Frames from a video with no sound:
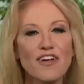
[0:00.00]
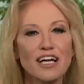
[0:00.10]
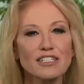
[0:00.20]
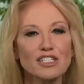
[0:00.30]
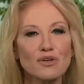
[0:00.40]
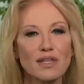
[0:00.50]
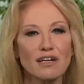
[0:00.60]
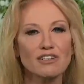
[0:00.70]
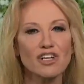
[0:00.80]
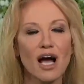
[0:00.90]
failed to do
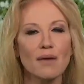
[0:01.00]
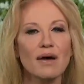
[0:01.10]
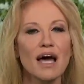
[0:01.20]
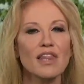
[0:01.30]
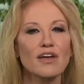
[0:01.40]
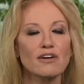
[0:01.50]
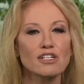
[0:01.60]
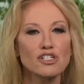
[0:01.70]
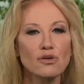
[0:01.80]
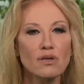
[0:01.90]
their job. They're
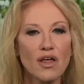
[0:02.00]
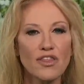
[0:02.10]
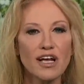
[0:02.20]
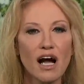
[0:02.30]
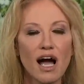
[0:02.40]
a do-nothing